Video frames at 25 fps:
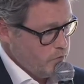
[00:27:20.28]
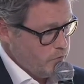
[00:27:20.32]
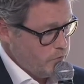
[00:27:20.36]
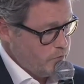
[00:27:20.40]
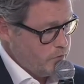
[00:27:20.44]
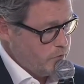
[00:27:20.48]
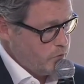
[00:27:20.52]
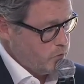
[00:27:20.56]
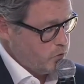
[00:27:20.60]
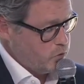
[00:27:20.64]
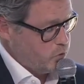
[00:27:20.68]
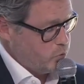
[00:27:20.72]

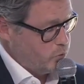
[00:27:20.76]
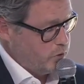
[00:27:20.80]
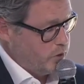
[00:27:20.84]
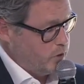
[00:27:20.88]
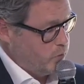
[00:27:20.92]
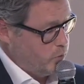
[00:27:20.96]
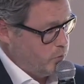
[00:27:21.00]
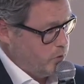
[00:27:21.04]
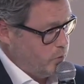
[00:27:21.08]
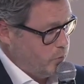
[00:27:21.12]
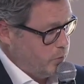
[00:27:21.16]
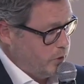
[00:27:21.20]
First,
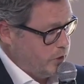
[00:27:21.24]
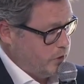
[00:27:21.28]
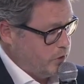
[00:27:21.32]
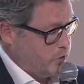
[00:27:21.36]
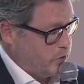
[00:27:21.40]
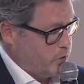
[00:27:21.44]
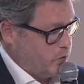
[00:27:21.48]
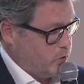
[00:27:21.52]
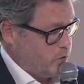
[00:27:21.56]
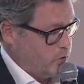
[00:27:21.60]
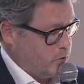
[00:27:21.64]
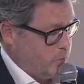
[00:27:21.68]
we
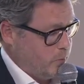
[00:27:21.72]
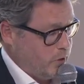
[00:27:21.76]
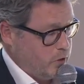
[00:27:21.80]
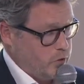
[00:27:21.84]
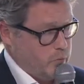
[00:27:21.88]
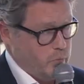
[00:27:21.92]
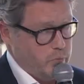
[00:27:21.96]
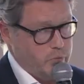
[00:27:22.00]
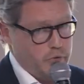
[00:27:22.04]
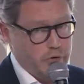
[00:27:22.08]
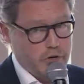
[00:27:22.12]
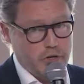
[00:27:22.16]
discussed about
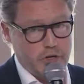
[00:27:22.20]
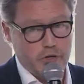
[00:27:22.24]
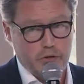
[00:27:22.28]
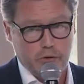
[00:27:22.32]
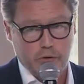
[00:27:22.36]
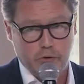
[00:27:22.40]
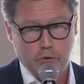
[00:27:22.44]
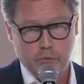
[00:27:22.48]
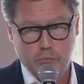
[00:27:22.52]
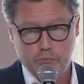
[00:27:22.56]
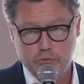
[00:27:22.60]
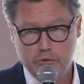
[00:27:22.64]
the
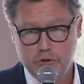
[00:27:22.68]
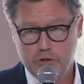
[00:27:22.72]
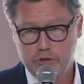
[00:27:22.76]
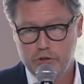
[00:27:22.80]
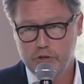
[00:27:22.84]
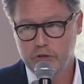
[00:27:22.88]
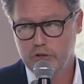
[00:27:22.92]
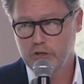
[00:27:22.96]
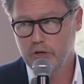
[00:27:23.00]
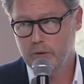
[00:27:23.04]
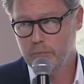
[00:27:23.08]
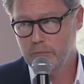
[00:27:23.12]

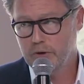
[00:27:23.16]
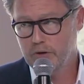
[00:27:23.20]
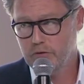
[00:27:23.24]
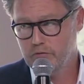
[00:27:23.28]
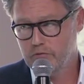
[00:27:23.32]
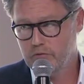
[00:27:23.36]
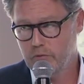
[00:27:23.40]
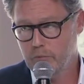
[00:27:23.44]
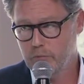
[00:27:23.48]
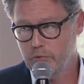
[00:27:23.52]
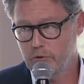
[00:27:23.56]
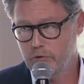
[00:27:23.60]
pressure coming
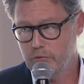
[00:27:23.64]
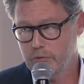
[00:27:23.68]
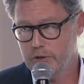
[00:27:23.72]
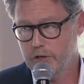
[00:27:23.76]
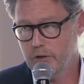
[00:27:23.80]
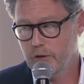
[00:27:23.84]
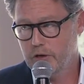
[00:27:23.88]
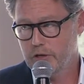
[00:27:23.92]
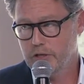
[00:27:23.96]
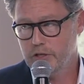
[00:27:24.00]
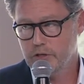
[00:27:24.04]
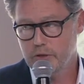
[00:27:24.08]
from the
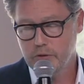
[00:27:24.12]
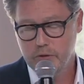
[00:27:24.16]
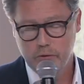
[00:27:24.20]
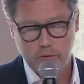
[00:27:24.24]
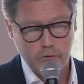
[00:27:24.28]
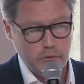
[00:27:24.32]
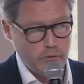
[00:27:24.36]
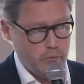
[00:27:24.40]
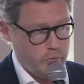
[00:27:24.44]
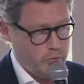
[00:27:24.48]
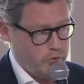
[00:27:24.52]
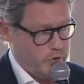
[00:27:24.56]

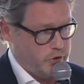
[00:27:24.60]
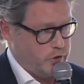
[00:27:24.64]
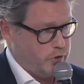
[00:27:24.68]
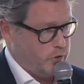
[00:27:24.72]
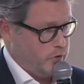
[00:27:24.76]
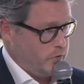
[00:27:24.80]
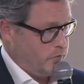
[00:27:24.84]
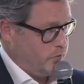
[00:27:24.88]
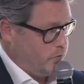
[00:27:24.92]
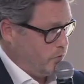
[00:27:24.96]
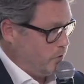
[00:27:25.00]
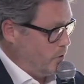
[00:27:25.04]
regulation, the
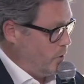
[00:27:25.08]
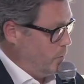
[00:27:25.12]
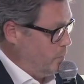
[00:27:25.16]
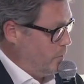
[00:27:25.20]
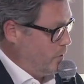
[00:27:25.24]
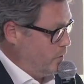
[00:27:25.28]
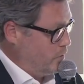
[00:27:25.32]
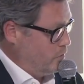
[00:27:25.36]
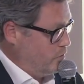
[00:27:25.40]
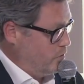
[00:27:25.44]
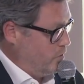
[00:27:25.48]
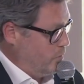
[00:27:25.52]
pressure
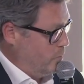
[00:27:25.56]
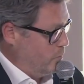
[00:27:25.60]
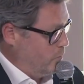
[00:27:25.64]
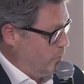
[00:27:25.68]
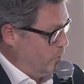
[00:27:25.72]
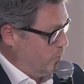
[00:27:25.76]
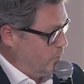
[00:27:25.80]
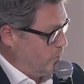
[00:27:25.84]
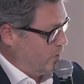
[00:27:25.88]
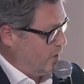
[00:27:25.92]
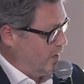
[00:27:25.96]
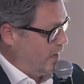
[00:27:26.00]
coming from
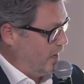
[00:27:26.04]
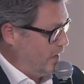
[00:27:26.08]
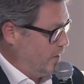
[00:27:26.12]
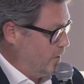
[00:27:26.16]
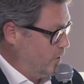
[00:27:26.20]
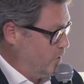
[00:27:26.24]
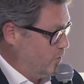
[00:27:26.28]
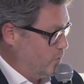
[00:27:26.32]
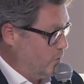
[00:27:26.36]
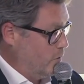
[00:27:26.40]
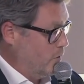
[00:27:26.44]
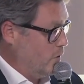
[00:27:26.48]
the
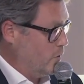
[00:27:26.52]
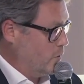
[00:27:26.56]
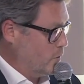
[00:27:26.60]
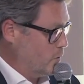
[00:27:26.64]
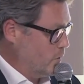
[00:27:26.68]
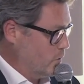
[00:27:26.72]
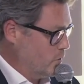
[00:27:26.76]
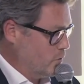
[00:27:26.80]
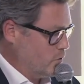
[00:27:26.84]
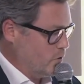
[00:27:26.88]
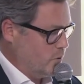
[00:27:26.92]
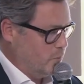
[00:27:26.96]
clients or the
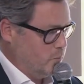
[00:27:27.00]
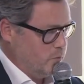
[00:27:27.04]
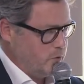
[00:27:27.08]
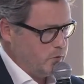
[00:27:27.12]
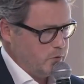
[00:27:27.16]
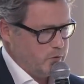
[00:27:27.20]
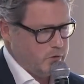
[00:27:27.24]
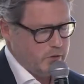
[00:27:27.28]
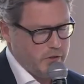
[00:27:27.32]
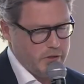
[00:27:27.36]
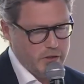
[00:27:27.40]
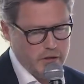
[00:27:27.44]

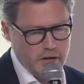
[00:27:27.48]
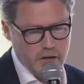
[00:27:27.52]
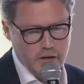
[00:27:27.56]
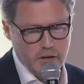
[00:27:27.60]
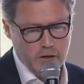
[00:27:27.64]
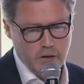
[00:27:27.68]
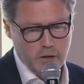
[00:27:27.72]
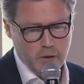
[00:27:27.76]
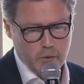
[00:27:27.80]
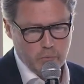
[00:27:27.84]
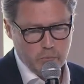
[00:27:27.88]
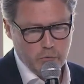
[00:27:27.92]
consumers,
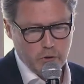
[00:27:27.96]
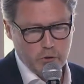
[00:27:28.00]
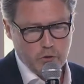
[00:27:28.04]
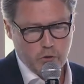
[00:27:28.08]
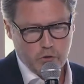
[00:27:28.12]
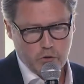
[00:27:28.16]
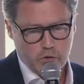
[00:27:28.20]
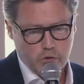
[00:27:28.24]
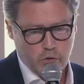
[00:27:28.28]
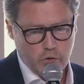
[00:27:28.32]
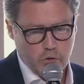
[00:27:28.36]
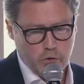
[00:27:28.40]
but
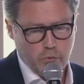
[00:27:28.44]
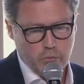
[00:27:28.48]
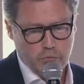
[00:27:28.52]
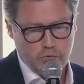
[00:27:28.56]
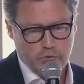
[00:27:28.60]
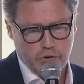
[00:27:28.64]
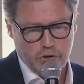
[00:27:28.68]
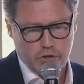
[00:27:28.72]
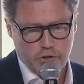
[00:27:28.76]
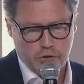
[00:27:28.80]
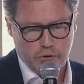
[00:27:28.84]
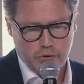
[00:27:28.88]
also the
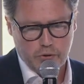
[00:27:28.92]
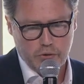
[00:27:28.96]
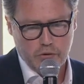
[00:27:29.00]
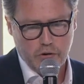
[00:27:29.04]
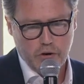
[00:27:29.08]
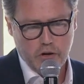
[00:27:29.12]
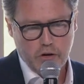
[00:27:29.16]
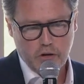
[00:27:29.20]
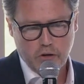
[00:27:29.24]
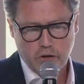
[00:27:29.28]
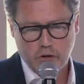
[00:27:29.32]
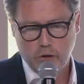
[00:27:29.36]
pressure
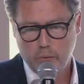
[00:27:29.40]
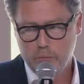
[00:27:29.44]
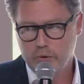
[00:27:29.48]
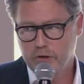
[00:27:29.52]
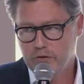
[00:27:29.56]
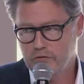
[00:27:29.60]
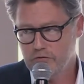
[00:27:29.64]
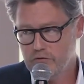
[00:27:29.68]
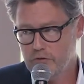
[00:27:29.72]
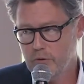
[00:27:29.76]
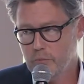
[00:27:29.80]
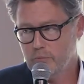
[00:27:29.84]

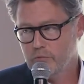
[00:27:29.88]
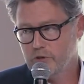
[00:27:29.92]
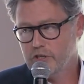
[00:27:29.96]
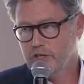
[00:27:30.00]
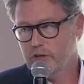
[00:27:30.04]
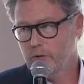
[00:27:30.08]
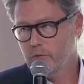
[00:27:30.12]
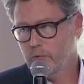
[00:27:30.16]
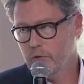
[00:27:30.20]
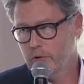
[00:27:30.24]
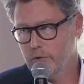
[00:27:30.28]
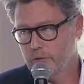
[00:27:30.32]
coming from
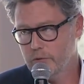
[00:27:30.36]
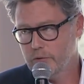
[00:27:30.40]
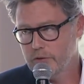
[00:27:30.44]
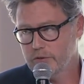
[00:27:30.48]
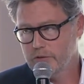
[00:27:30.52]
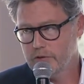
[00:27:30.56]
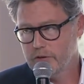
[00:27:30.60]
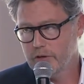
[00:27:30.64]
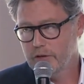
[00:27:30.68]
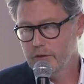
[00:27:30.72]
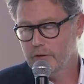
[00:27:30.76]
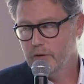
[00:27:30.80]

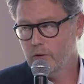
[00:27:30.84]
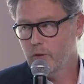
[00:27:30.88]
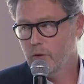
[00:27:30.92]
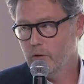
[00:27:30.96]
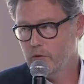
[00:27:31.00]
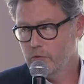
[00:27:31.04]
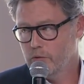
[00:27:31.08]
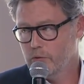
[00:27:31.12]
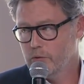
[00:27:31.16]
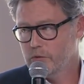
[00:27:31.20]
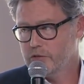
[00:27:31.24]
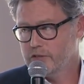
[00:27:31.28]
shareholders and
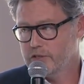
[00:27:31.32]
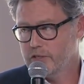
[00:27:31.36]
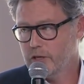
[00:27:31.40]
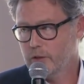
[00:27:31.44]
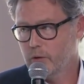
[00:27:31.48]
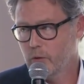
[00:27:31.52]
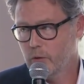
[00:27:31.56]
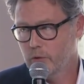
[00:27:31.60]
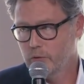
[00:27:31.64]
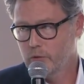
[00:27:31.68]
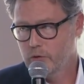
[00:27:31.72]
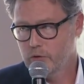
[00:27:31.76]
other
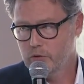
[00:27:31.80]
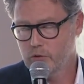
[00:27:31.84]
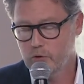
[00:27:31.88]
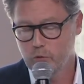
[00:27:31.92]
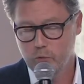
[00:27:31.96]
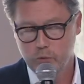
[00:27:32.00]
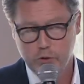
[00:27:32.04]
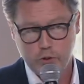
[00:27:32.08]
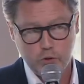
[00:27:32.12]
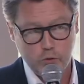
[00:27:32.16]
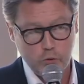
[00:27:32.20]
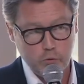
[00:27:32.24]
stakeholders. So
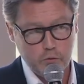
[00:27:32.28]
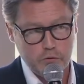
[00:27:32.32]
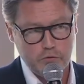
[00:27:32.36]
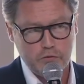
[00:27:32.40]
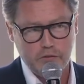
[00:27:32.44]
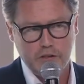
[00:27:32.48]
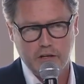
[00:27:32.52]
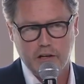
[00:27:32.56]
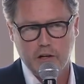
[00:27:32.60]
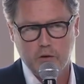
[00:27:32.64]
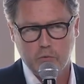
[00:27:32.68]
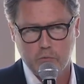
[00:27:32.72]
we do
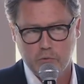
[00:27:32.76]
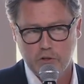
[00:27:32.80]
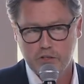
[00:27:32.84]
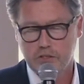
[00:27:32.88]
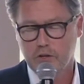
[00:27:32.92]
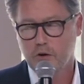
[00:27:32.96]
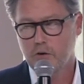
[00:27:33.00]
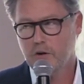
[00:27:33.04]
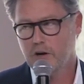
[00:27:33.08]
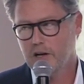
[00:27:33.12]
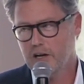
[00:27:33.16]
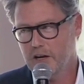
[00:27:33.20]
feel with
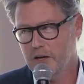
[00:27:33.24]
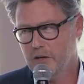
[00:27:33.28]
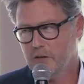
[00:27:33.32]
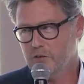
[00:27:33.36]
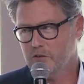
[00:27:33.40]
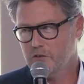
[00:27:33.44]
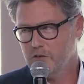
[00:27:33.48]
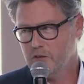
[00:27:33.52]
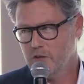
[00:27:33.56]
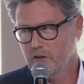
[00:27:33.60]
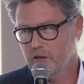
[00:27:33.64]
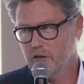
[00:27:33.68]
our
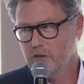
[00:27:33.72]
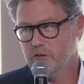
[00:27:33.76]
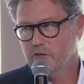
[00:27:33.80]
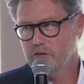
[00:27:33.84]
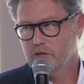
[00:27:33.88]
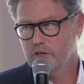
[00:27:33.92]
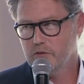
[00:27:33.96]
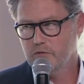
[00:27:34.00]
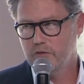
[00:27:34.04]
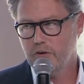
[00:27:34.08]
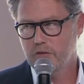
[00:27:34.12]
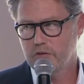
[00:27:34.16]
clients
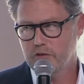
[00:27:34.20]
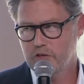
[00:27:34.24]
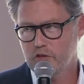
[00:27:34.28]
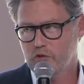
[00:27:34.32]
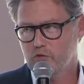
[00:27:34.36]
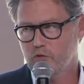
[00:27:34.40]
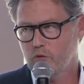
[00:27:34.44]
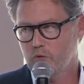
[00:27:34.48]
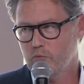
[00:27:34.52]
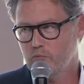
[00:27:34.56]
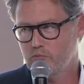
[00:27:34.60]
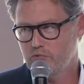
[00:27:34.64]
this very
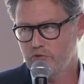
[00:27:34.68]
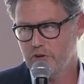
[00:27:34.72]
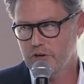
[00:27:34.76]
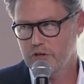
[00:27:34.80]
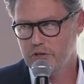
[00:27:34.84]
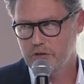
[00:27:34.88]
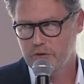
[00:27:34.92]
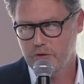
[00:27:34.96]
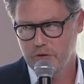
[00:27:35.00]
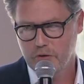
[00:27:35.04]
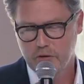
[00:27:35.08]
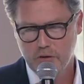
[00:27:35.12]
strong
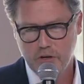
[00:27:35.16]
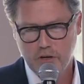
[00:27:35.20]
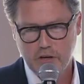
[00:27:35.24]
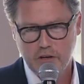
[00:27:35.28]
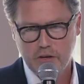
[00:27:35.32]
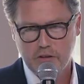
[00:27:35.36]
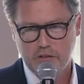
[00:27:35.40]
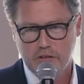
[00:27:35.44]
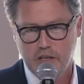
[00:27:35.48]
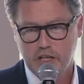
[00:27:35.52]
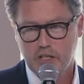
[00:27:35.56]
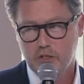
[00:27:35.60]
pressure.
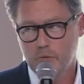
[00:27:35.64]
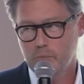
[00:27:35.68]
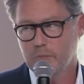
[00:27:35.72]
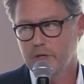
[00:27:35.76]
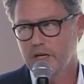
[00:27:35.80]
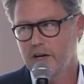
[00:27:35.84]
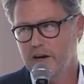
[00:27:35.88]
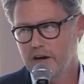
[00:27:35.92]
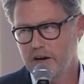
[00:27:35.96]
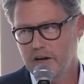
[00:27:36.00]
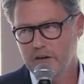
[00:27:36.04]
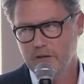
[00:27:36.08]
That's
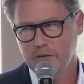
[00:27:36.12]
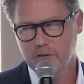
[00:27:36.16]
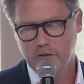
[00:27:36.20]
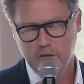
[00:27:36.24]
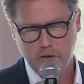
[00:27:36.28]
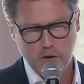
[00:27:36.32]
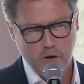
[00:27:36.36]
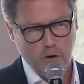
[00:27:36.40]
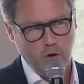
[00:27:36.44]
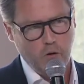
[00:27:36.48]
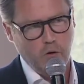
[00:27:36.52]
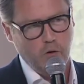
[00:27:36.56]
behind
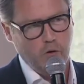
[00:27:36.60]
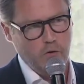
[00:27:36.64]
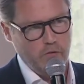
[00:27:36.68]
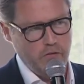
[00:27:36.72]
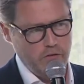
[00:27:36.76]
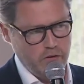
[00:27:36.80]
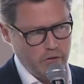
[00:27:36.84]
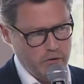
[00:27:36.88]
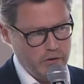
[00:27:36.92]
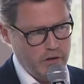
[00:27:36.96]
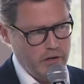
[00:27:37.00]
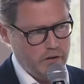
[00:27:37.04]
a
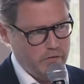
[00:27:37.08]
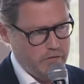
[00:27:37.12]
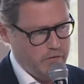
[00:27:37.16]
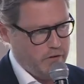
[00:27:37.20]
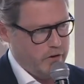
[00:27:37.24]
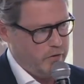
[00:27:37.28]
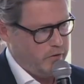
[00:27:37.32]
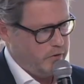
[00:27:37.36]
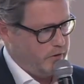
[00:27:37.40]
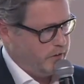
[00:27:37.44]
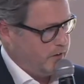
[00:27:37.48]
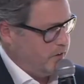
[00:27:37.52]
very,
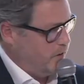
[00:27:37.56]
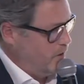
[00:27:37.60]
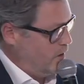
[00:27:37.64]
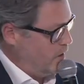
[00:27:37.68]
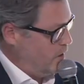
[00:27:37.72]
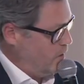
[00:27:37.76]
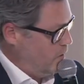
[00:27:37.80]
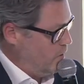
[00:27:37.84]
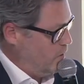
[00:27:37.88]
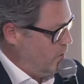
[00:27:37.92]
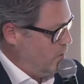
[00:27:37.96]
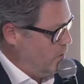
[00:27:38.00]
very
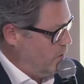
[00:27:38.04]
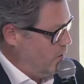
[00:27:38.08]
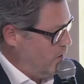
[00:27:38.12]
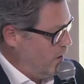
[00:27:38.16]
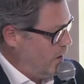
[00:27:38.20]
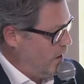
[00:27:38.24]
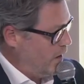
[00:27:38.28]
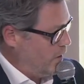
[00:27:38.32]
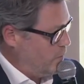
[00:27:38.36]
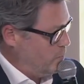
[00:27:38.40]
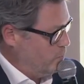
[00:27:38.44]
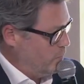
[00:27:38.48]

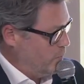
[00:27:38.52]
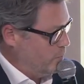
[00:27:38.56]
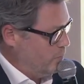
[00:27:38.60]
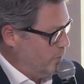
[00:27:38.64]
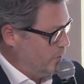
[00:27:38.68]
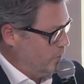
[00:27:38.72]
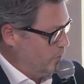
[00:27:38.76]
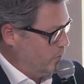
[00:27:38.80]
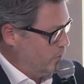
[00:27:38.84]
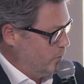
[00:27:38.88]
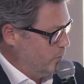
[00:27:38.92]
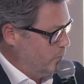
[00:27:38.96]
high
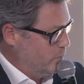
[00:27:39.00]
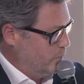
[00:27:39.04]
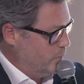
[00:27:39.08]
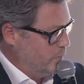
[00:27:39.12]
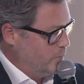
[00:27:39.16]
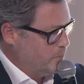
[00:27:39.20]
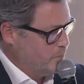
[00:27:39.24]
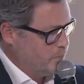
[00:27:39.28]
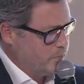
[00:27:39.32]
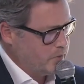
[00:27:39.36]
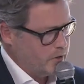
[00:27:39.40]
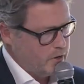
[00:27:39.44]
momentum.
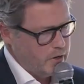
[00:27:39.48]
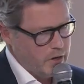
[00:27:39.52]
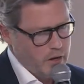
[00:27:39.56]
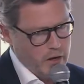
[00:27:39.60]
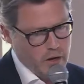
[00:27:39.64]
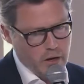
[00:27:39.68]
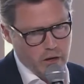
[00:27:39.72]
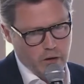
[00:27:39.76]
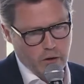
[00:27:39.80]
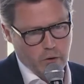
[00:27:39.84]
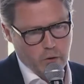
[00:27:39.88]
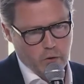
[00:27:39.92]

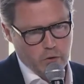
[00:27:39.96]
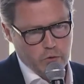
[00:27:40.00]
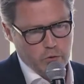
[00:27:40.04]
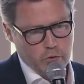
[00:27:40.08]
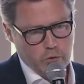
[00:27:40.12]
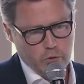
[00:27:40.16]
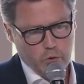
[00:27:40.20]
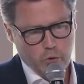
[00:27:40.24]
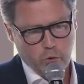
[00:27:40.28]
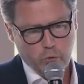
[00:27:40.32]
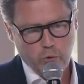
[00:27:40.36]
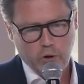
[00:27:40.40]

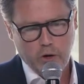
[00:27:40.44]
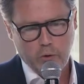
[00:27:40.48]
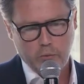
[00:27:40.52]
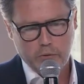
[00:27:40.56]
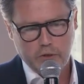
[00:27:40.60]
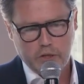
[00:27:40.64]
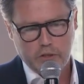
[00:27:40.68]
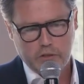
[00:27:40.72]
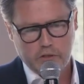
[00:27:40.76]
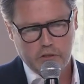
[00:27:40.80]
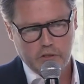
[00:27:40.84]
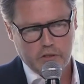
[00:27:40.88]
The way
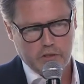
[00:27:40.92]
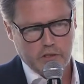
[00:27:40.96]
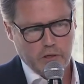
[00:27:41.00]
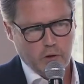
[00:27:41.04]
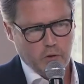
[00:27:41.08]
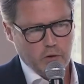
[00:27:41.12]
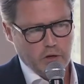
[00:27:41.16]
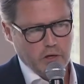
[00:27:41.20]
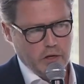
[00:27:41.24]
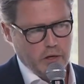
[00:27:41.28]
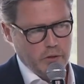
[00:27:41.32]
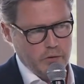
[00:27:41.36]
we assist
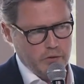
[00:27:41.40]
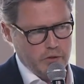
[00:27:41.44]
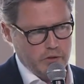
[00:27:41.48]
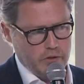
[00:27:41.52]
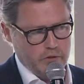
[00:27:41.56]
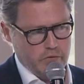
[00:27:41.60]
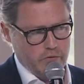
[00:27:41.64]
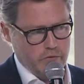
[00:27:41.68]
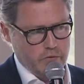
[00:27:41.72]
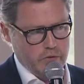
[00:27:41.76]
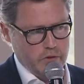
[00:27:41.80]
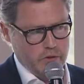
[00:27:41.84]
our
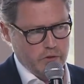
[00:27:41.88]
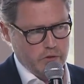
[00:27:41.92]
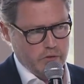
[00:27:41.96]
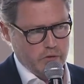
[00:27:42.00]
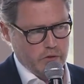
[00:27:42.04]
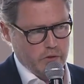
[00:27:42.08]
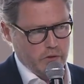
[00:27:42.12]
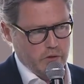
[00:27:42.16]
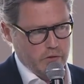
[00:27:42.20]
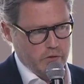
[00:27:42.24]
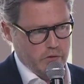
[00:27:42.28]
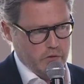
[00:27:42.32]
clients
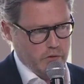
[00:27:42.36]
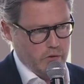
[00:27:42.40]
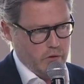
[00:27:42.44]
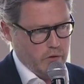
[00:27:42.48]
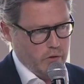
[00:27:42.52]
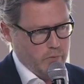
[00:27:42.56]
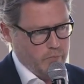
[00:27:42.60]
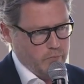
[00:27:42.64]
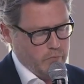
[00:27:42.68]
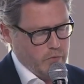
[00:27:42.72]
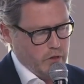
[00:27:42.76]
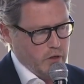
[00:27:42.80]
is
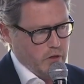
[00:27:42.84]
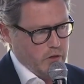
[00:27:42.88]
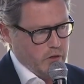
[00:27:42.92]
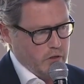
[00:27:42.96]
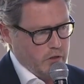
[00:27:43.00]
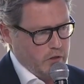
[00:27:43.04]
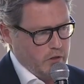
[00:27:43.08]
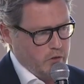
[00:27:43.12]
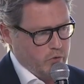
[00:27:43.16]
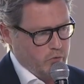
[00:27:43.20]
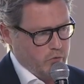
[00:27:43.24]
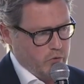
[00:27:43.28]

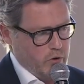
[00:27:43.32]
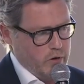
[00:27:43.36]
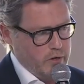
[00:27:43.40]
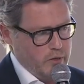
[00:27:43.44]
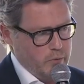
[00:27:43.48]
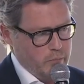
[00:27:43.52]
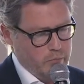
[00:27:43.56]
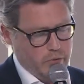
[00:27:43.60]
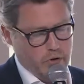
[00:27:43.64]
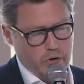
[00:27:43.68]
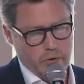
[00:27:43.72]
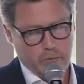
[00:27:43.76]

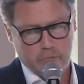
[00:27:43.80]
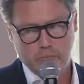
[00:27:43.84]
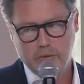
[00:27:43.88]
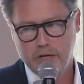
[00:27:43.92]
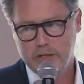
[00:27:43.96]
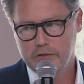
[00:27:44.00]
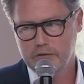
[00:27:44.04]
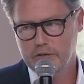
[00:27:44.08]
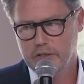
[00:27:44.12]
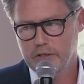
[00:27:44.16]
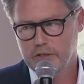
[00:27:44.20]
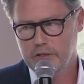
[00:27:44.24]
really
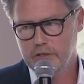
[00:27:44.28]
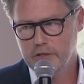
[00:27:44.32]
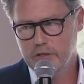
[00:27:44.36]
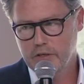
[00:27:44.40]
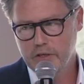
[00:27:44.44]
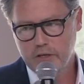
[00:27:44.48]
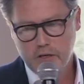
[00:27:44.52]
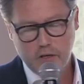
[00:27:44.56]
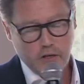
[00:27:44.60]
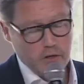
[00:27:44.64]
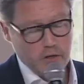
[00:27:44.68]
pragmatic.